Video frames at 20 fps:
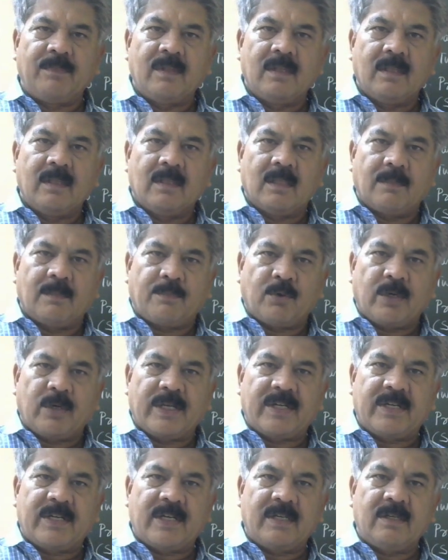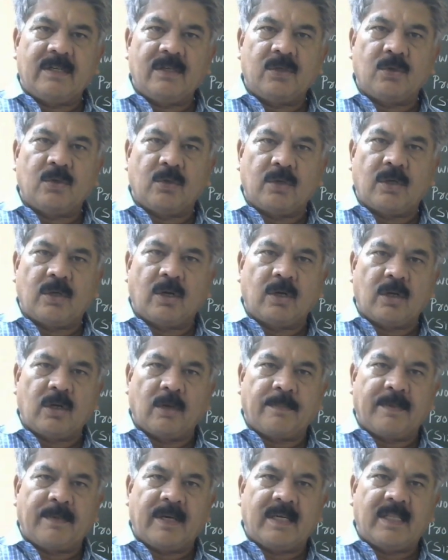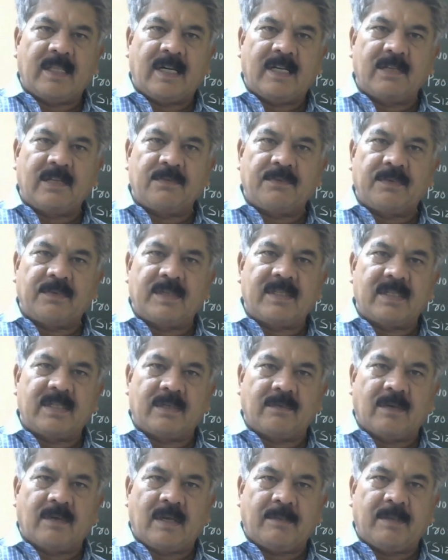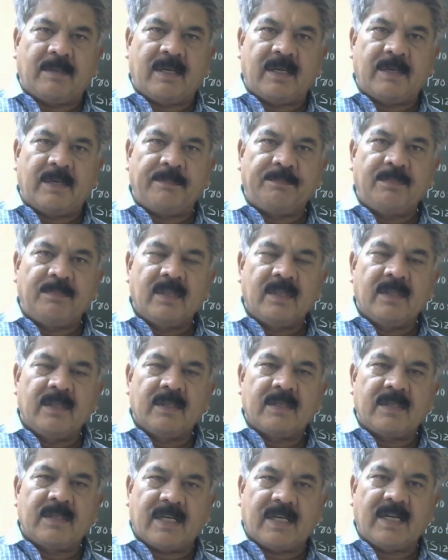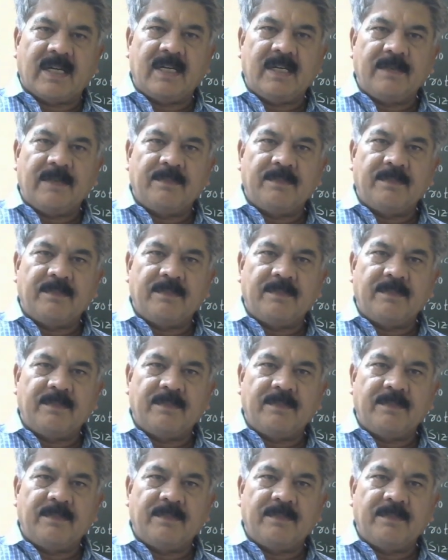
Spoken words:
the protection should not operate. That is first requirement. Second,